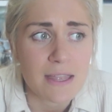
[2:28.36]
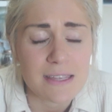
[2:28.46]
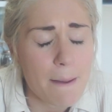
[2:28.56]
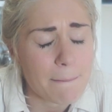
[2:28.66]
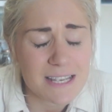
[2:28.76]

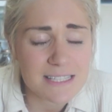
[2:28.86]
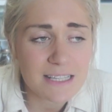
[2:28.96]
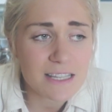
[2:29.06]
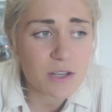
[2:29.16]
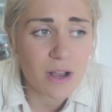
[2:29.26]
yeah,
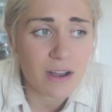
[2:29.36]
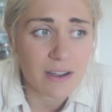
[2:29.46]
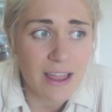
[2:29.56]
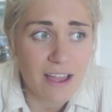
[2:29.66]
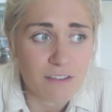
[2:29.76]
basically you
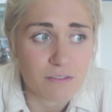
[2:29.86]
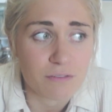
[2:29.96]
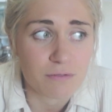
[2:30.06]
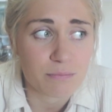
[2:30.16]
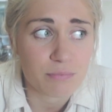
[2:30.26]
can't have
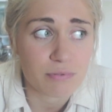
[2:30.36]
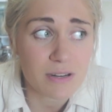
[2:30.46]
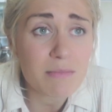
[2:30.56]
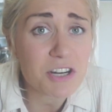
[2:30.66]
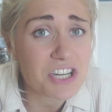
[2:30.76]

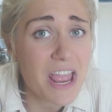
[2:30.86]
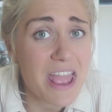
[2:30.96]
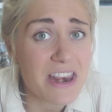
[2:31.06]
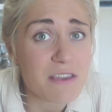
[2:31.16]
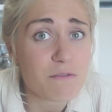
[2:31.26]
pretty much
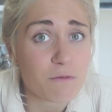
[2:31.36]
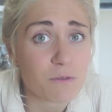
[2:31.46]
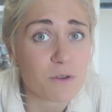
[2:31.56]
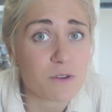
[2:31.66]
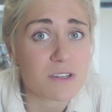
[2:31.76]
any
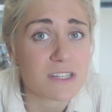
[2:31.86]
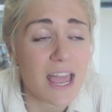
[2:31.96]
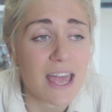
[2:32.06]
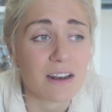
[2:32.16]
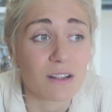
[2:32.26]
fruit
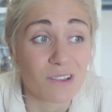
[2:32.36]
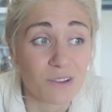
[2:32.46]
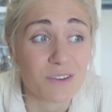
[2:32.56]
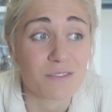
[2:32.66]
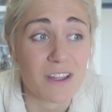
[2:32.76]
and a
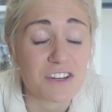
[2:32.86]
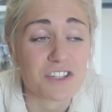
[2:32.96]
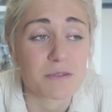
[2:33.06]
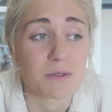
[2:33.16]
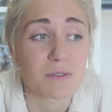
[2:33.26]
lot of
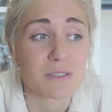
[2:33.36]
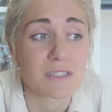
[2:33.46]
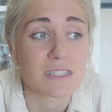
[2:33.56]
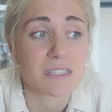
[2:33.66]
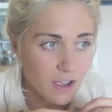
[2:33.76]

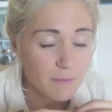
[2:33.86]
vegetables.